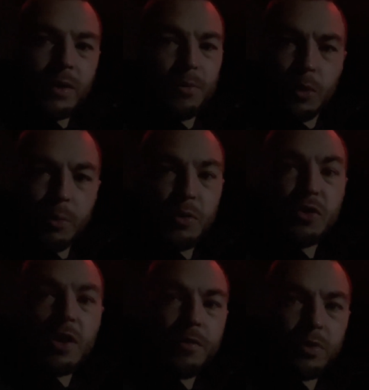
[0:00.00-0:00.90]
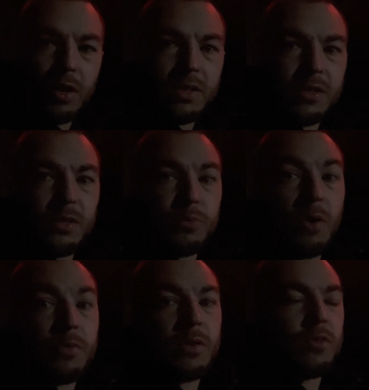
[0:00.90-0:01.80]
We appreciate everyone that likes and
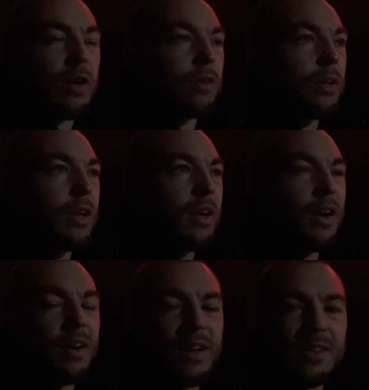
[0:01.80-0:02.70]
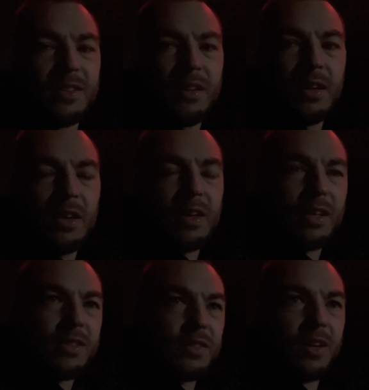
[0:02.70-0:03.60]
subscribes to the channel, guys.
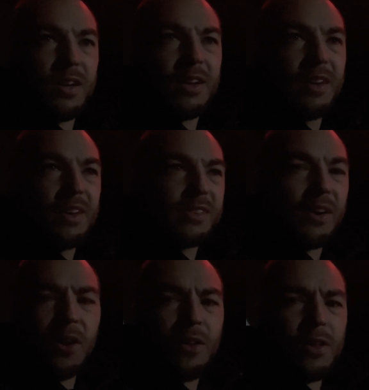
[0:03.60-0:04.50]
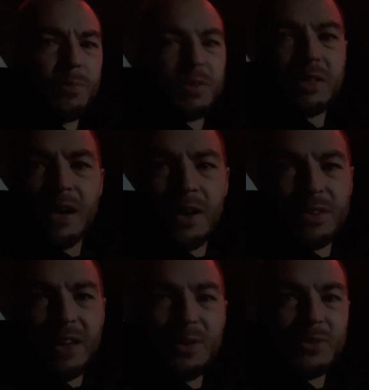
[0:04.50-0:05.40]
It's not all ups, it's not all
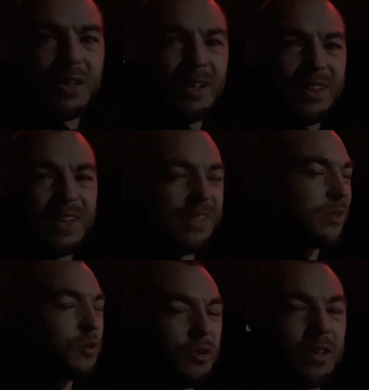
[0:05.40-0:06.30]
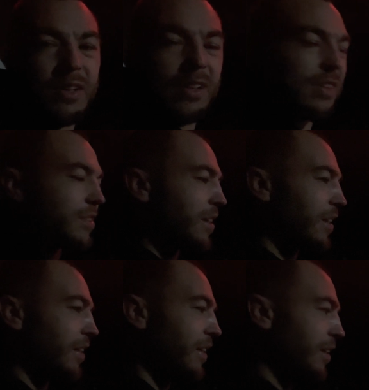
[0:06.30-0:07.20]
downs. It's a journey. It's
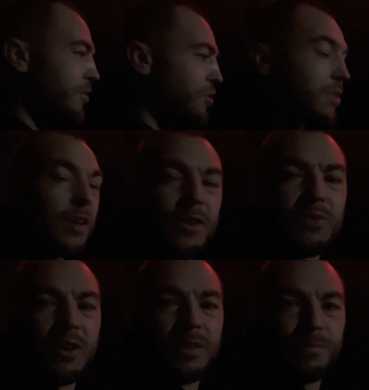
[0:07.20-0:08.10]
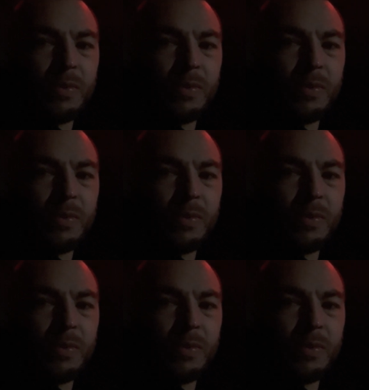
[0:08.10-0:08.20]
just life, right?